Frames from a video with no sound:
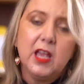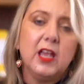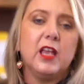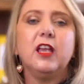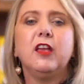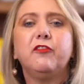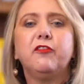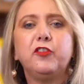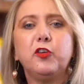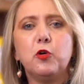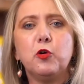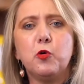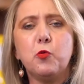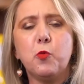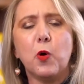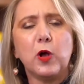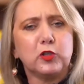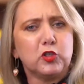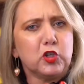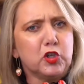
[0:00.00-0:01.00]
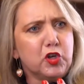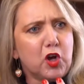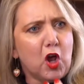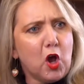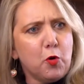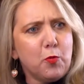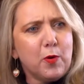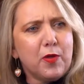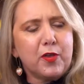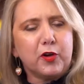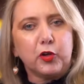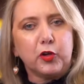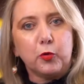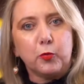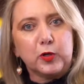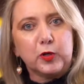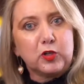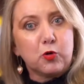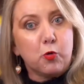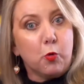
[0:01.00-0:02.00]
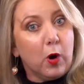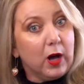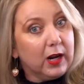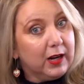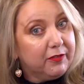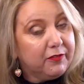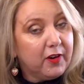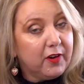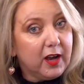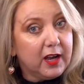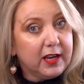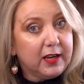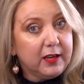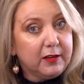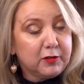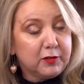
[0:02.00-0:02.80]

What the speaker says: If you want to know whether you would qualify